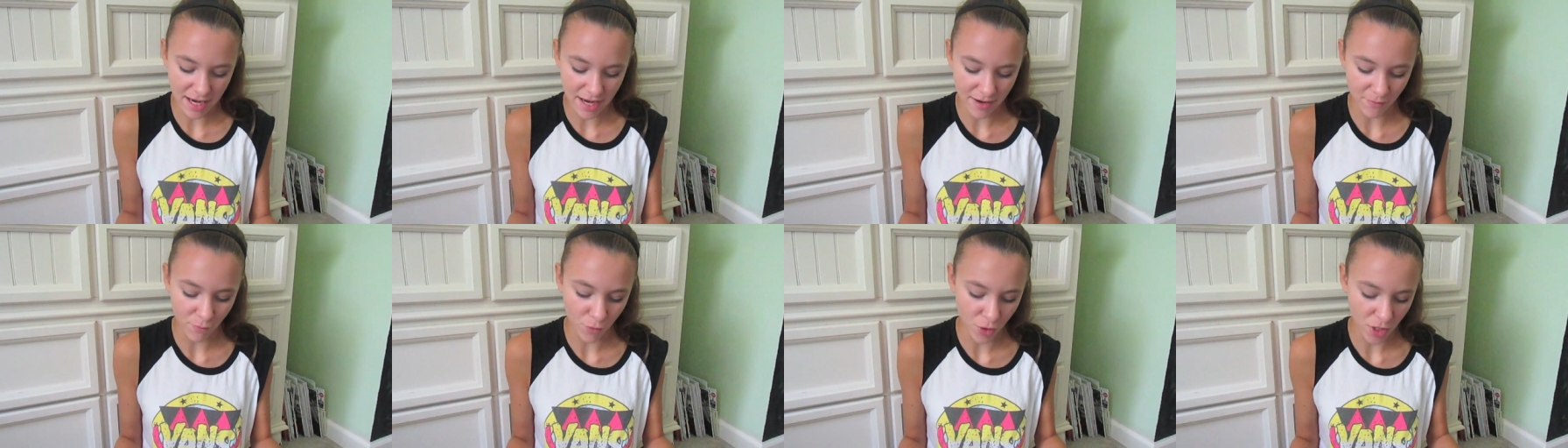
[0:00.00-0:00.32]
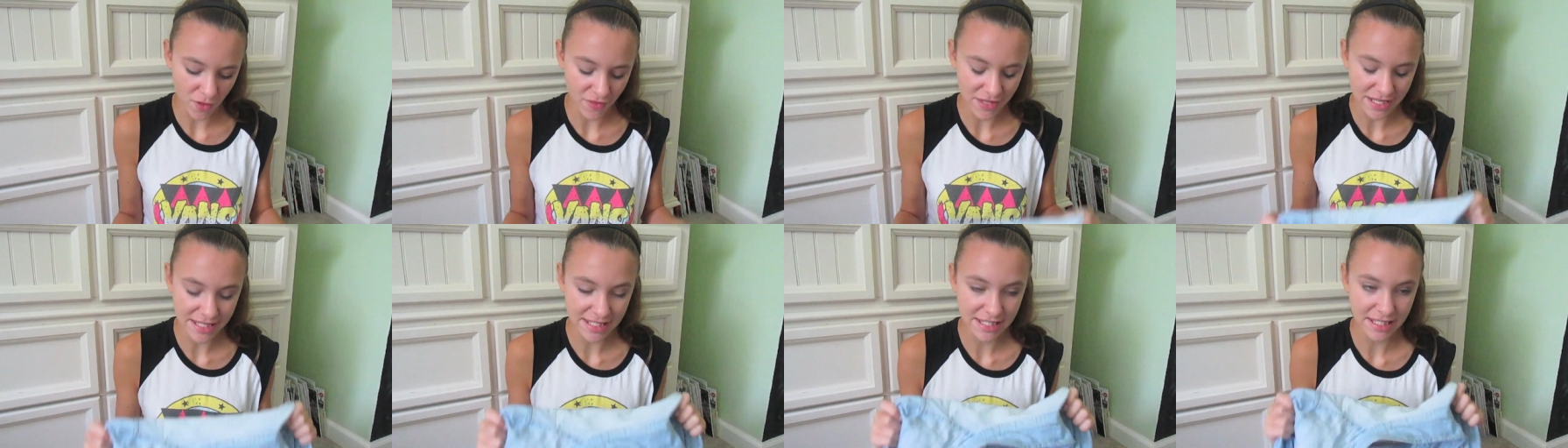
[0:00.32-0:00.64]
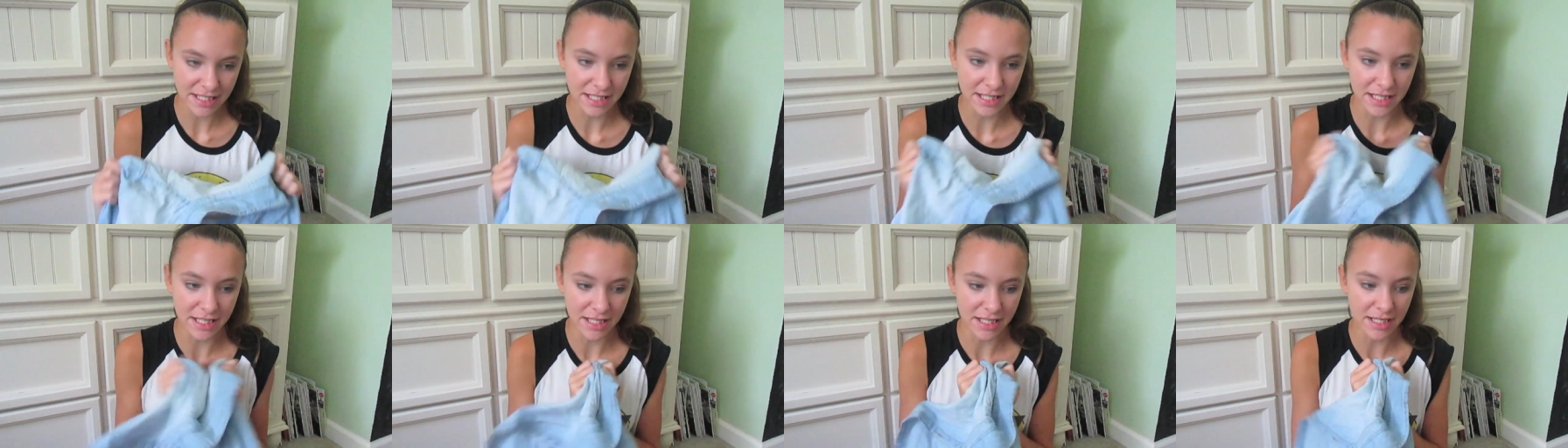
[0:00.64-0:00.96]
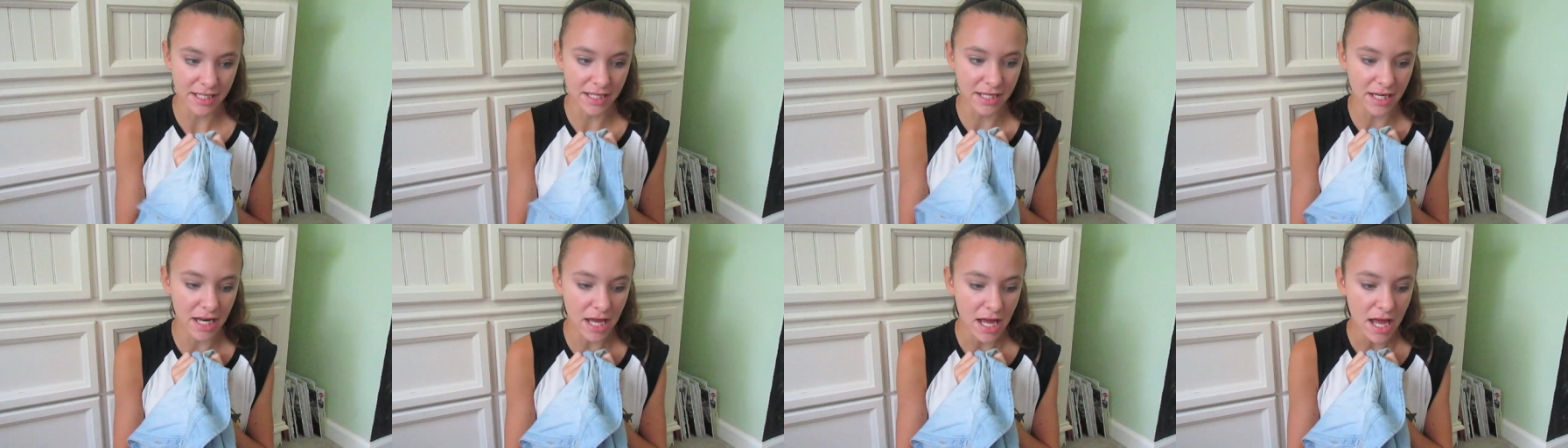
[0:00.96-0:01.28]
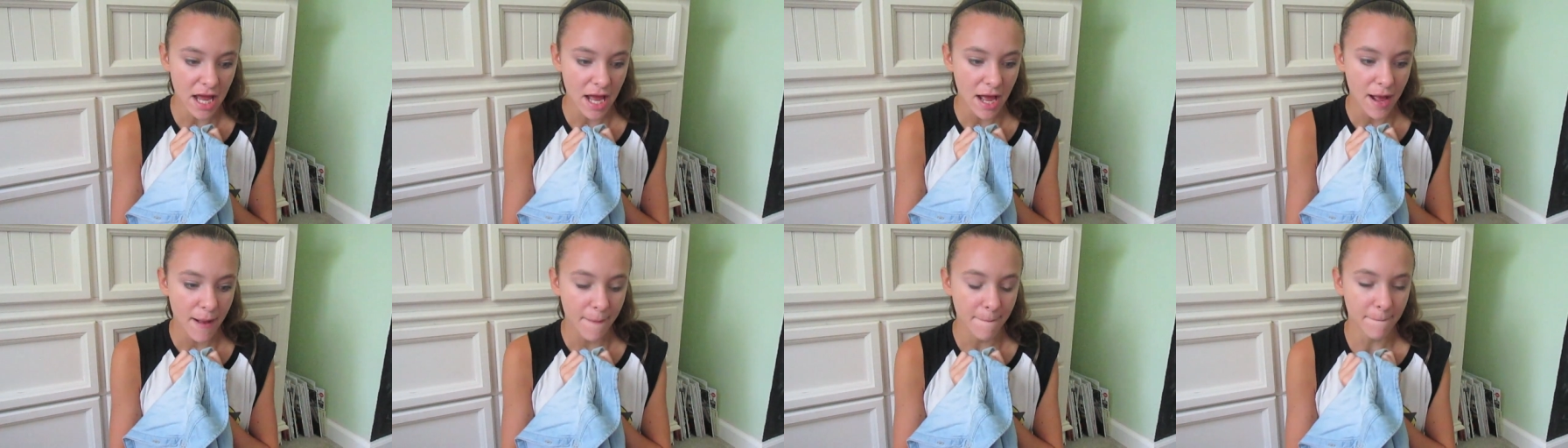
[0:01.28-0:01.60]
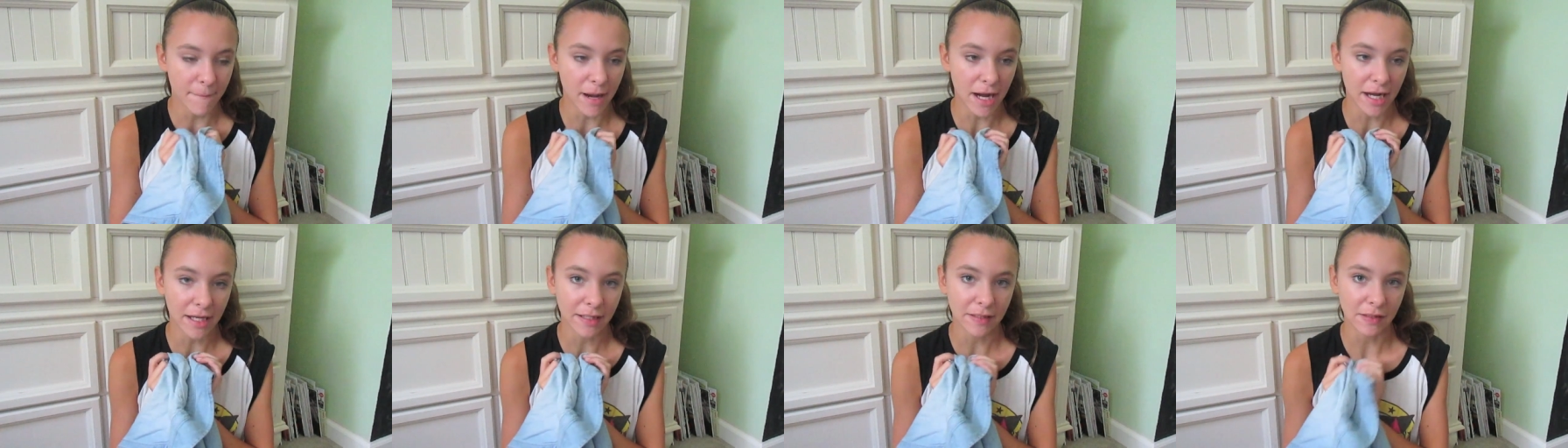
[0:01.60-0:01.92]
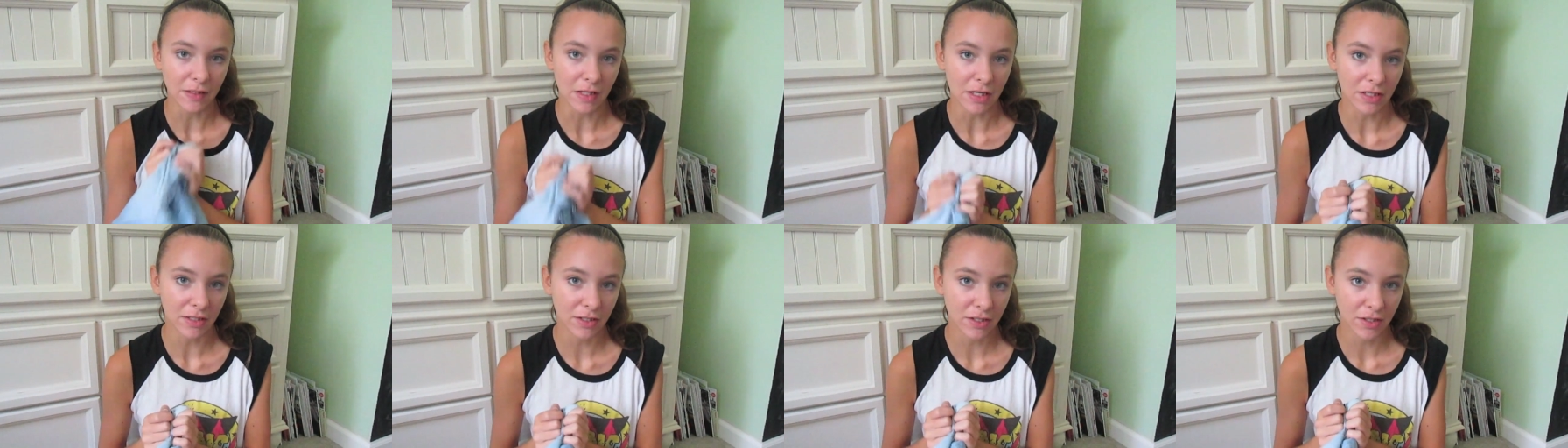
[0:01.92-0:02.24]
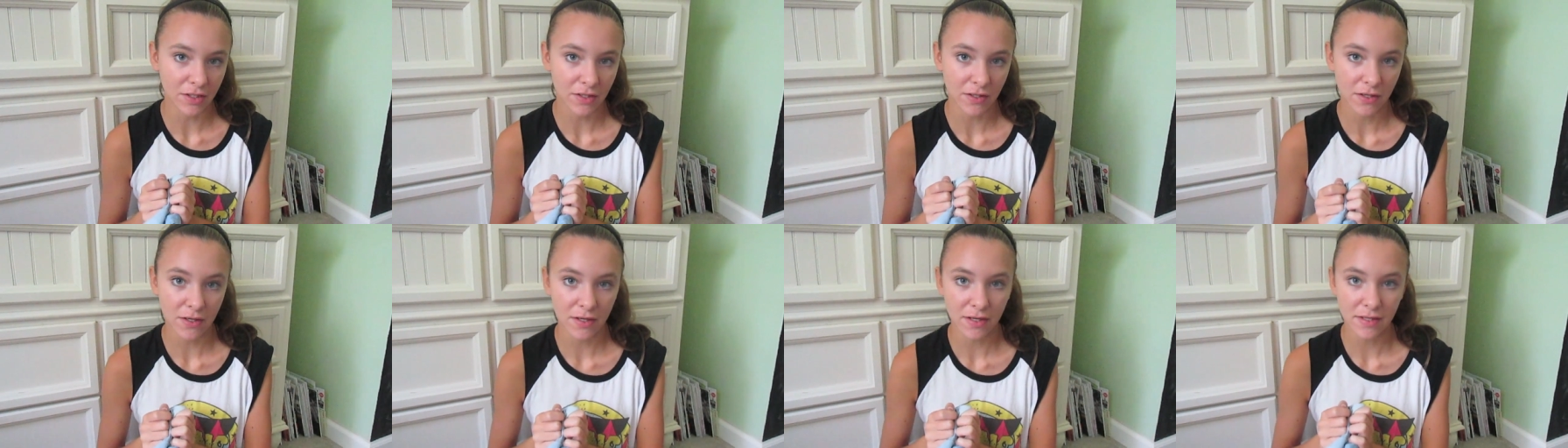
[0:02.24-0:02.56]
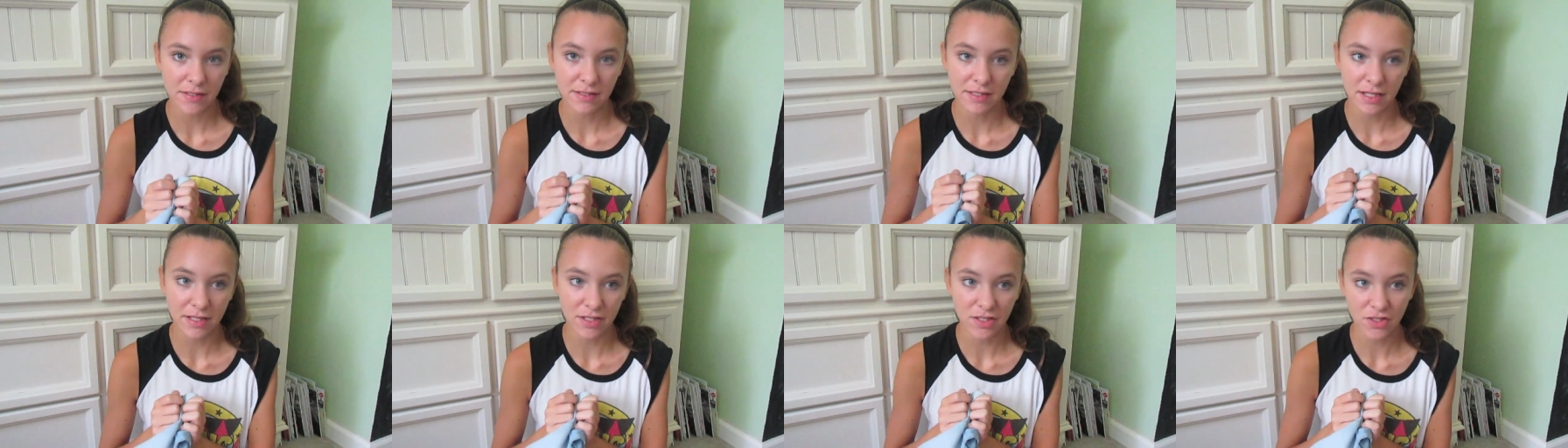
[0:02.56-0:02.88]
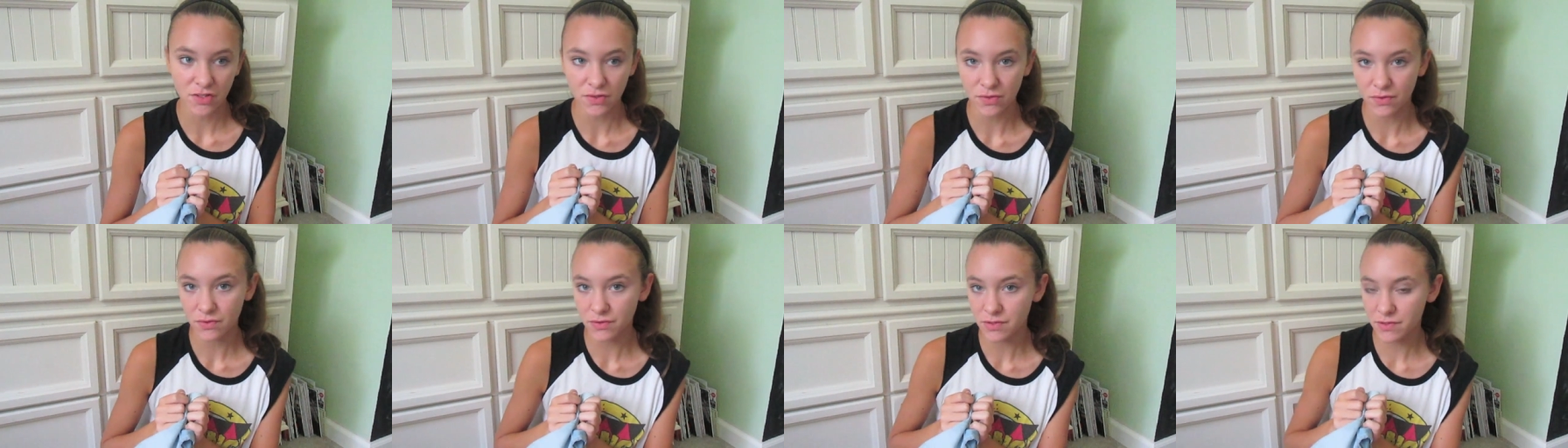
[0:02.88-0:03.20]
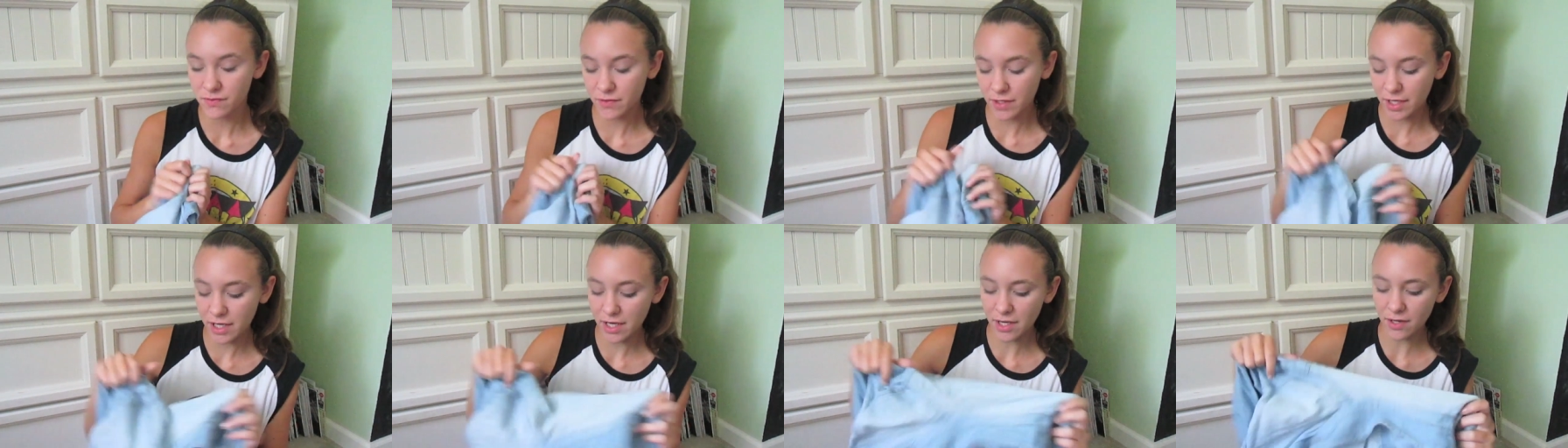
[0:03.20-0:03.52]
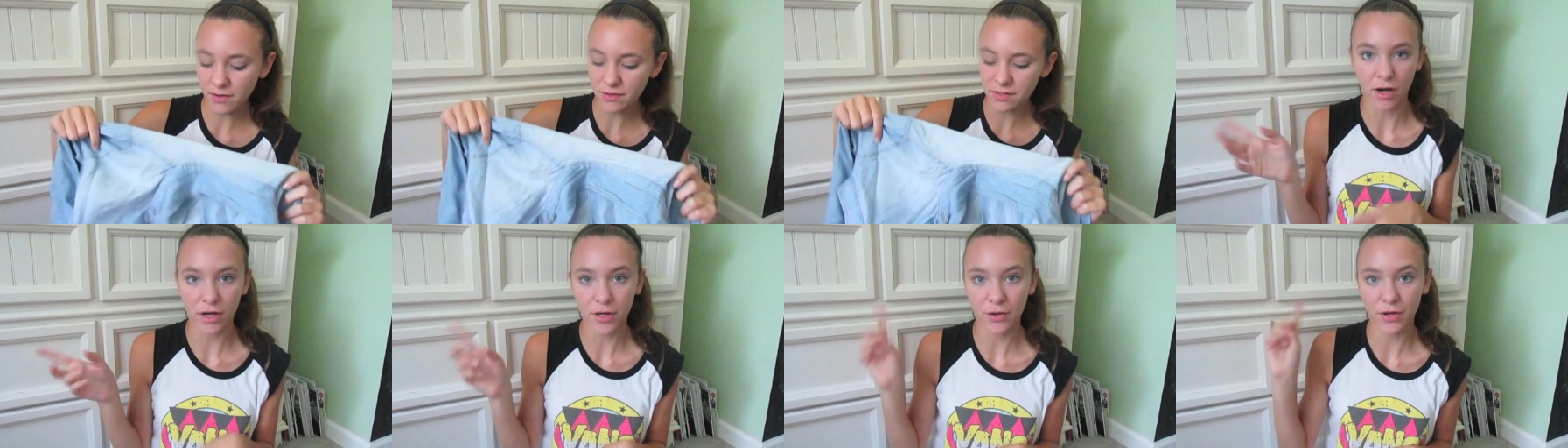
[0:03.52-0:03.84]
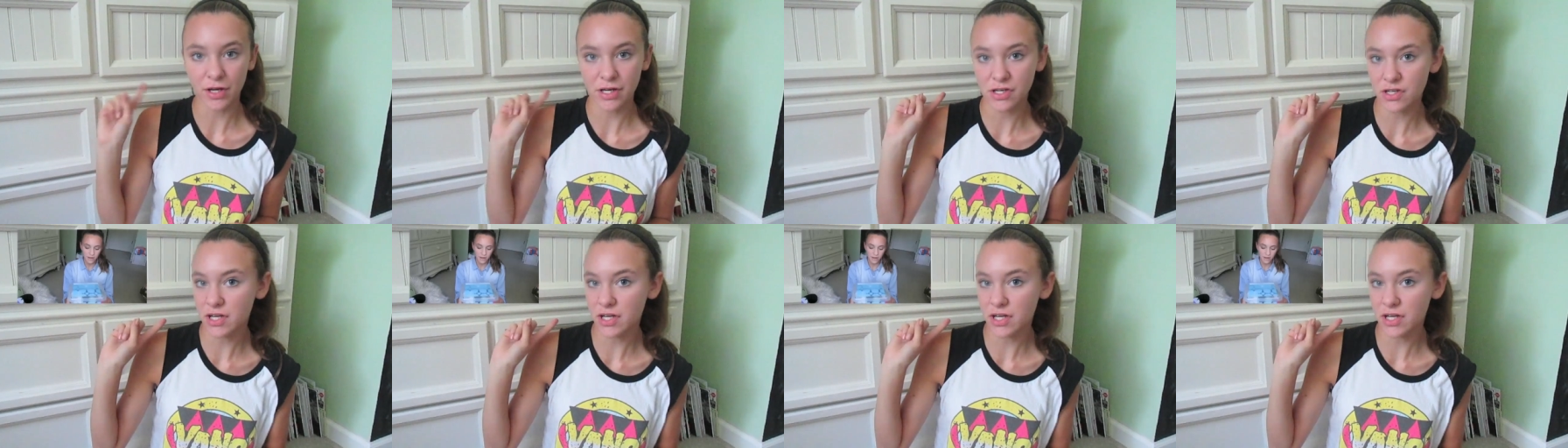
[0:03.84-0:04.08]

I wore this in my locker essentials video, so you can